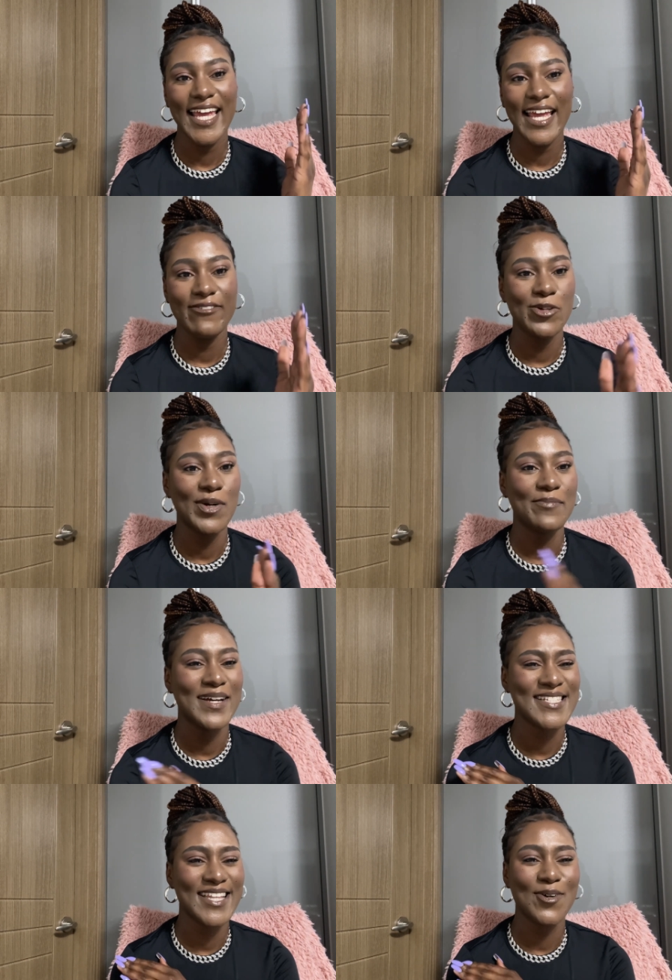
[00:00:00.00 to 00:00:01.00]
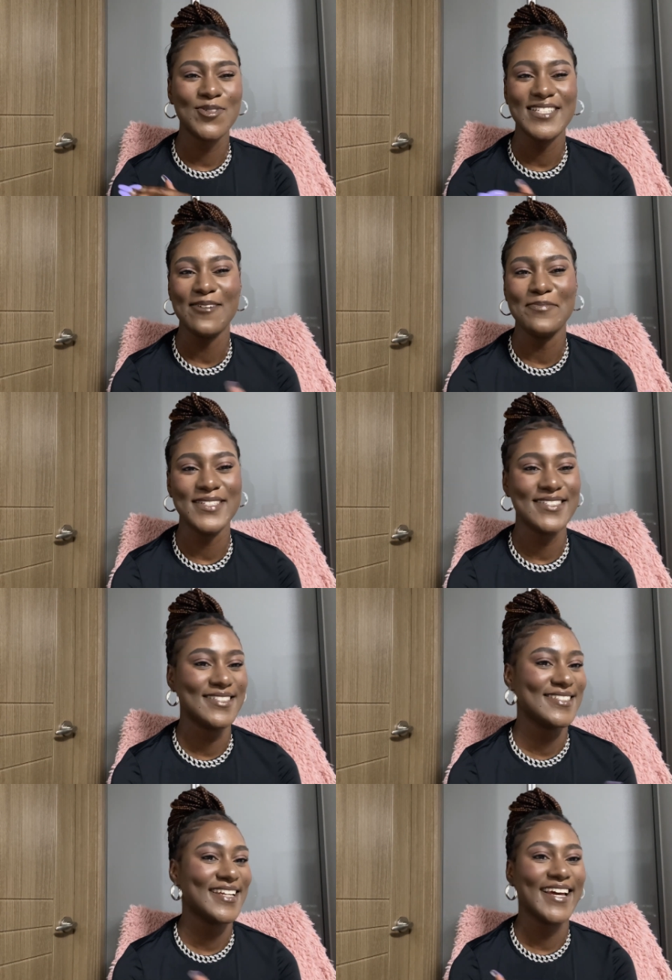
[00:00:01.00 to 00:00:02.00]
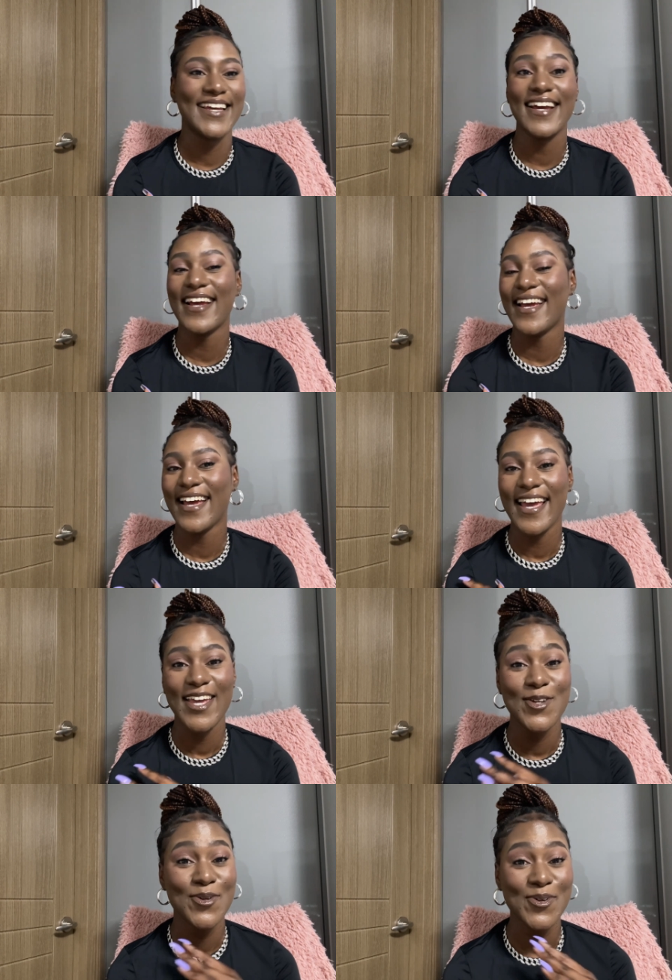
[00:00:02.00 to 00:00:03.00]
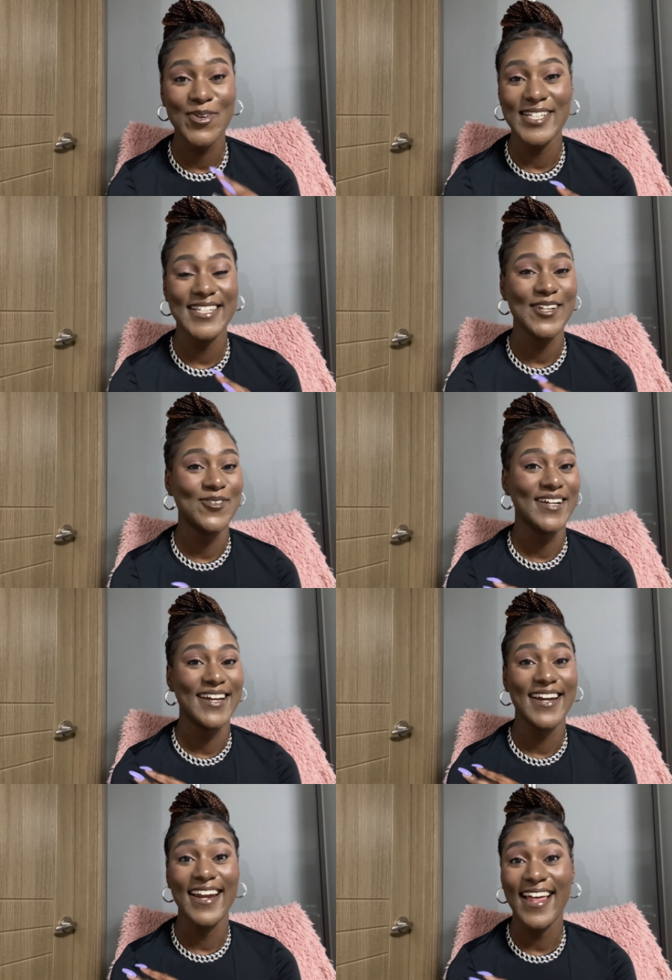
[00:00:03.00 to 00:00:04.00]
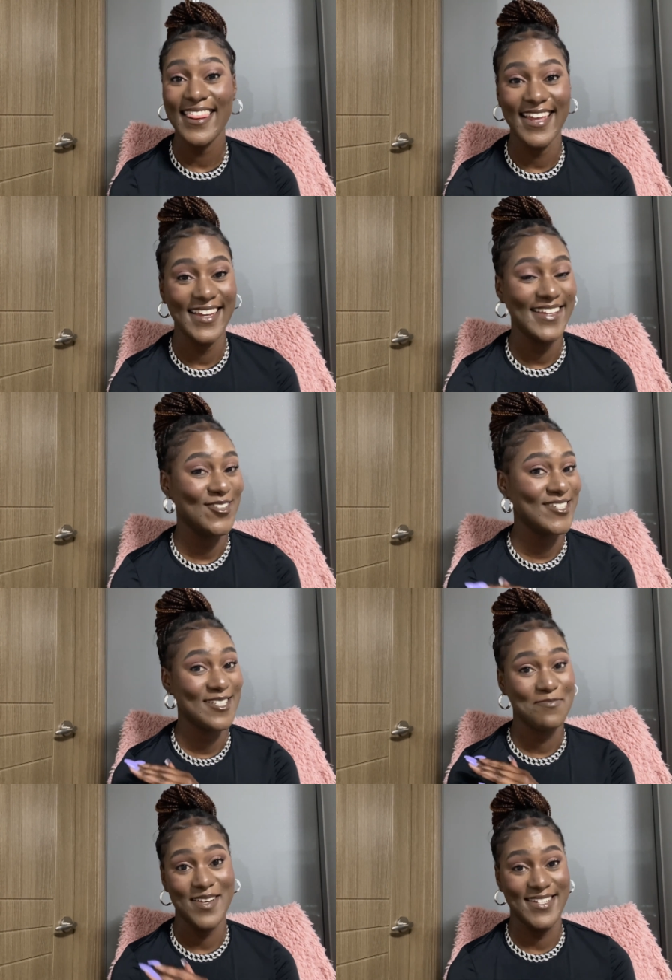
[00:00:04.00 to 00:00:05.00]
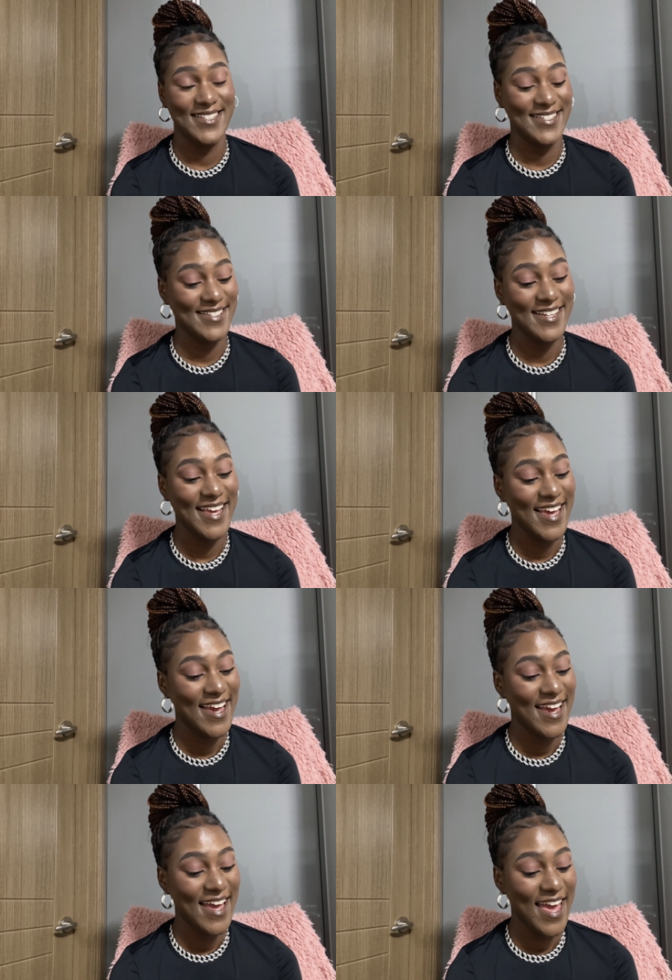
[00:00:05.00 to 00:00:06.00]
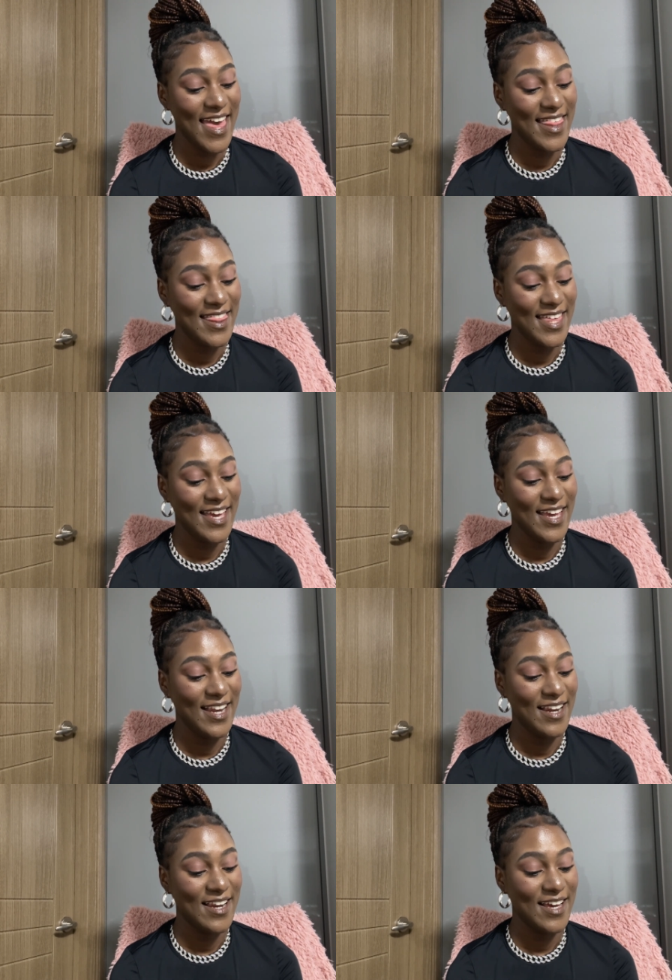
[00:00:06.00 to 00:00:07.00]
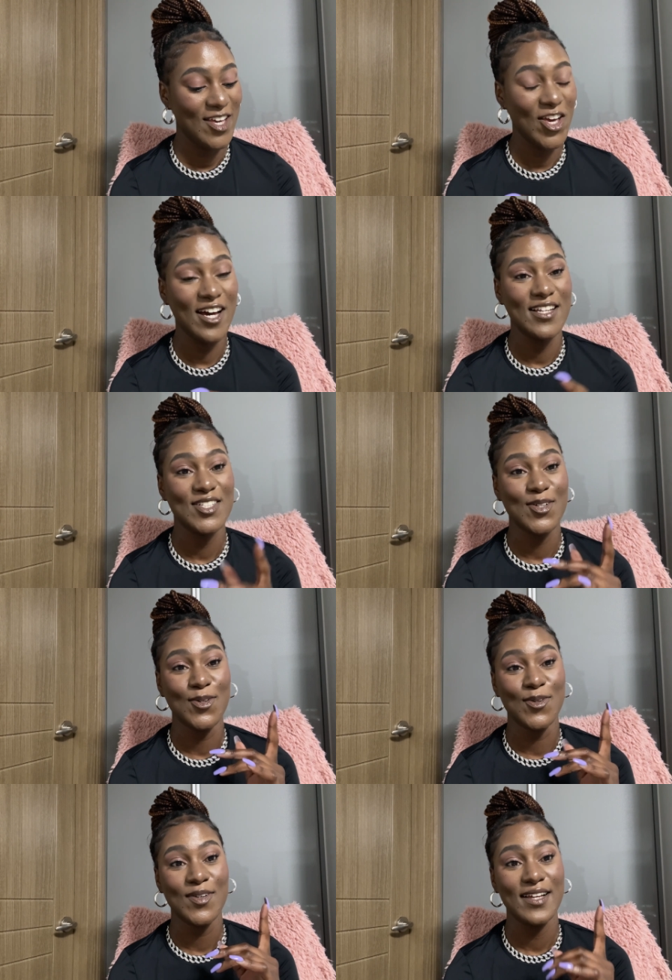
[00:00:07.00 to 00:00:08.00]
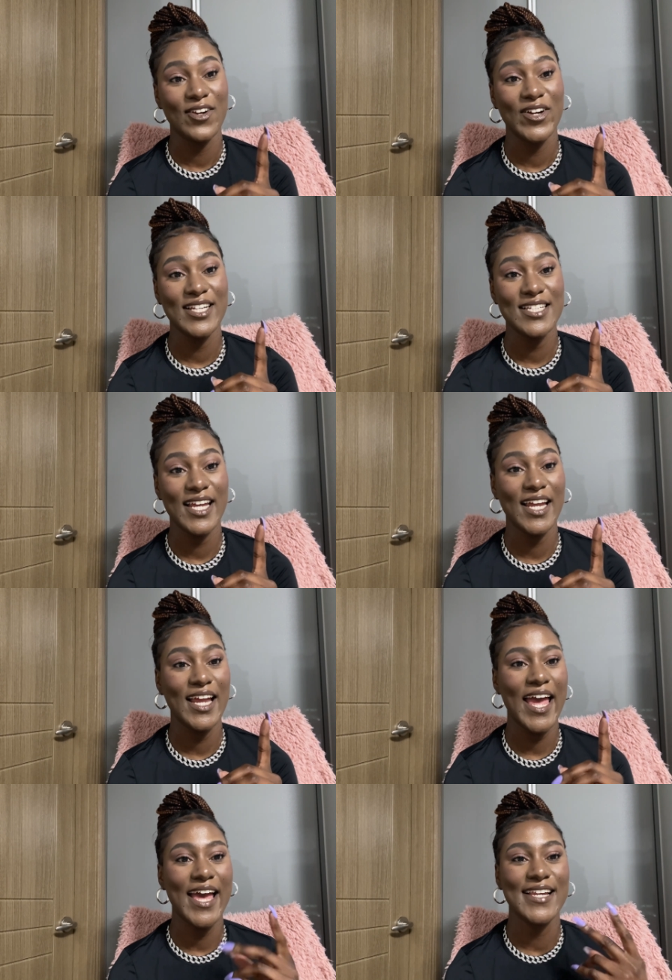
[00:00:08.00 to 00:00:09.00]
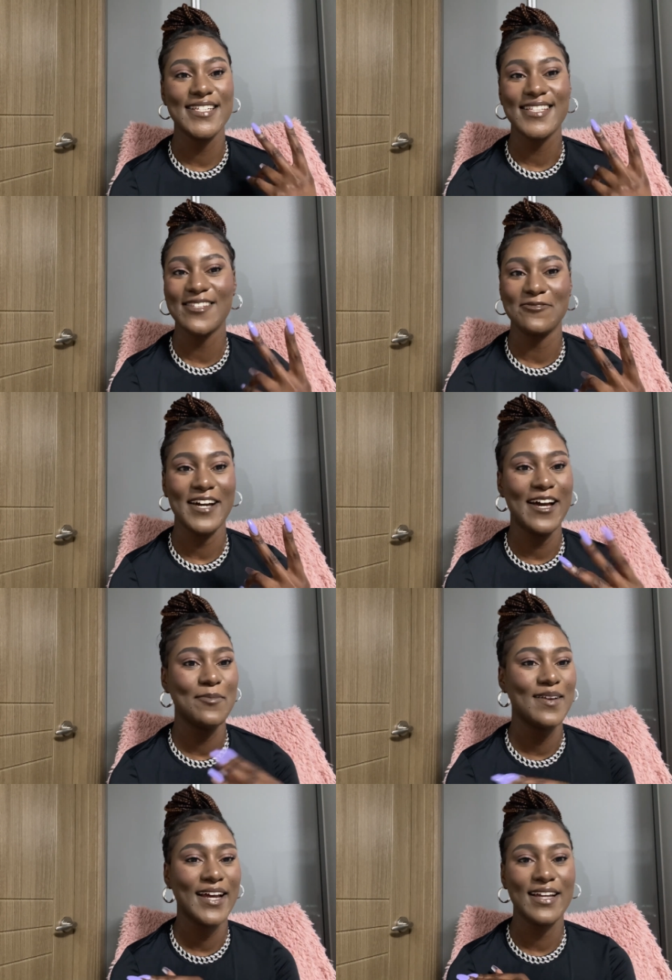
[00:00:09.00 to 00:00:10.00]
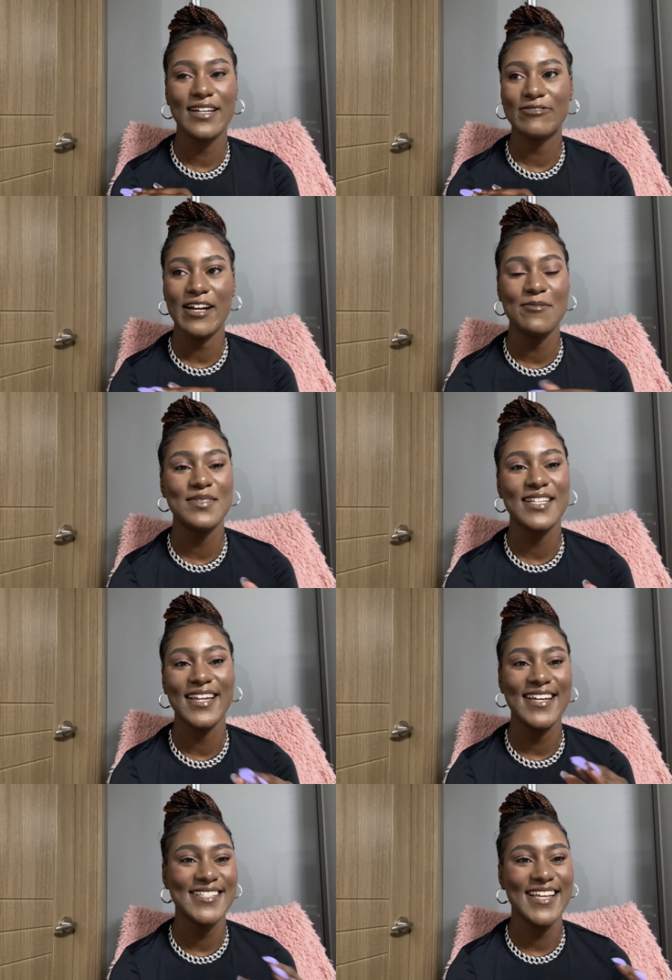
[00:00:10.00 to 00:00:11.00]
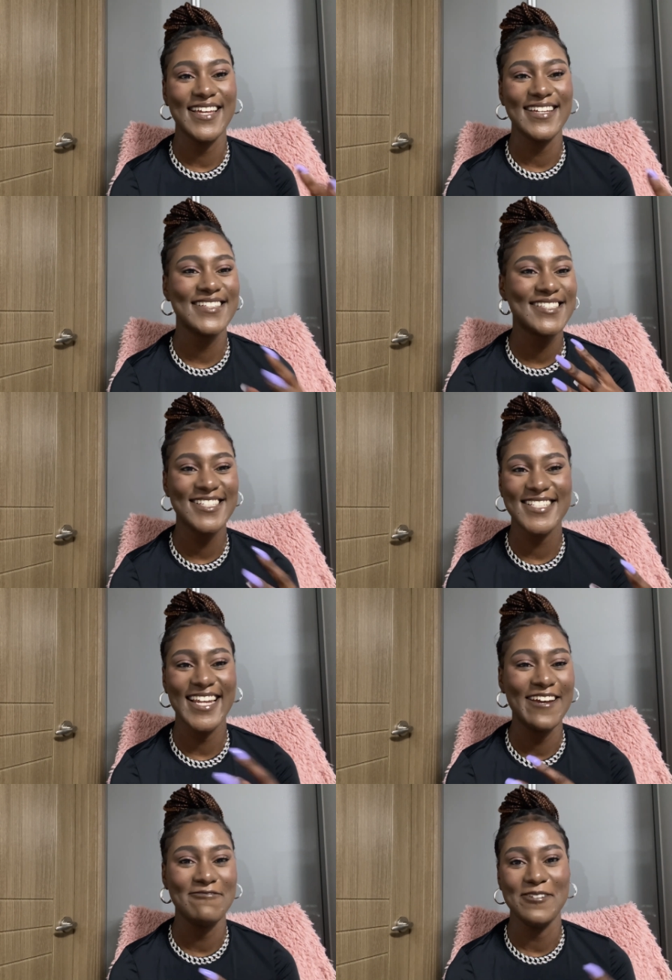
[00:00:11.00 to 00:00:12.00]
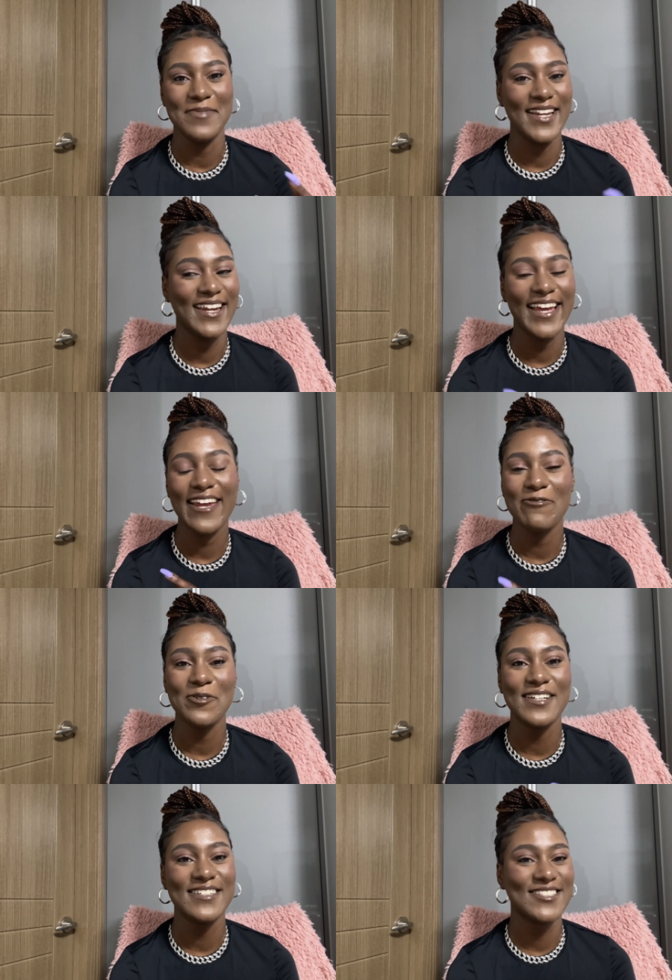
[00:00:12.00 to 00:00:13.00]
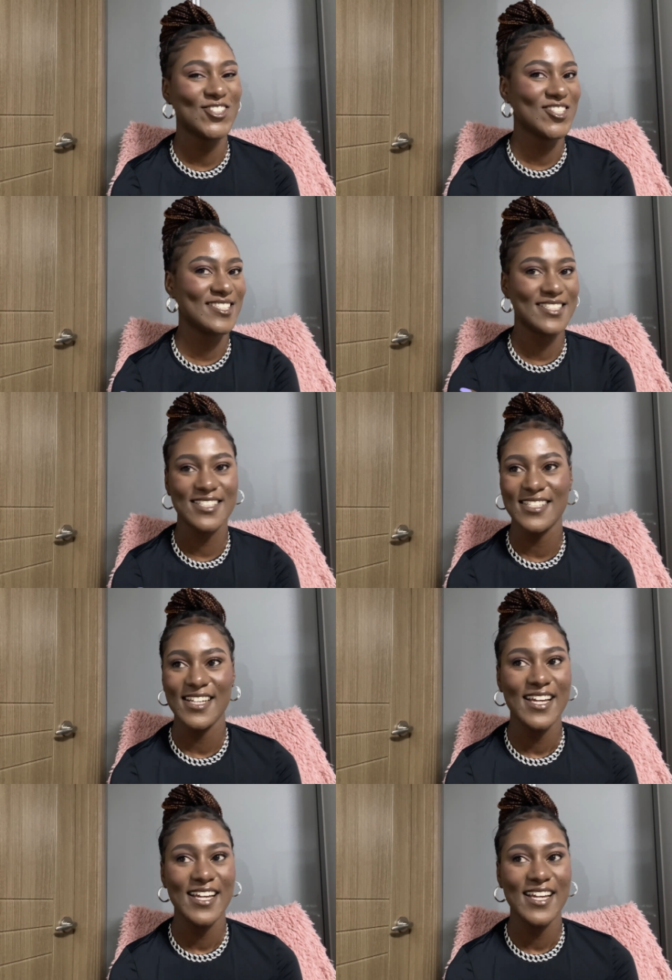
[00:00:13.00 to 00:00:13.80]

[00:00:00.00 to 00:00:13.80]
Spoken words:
Everyone minds their own damn business. Like, you don't greet anyone, nothing, you just pass. And then yeah, so greeting and the vibe, like vibes in SA, it's just lively, man. Like, everyone is just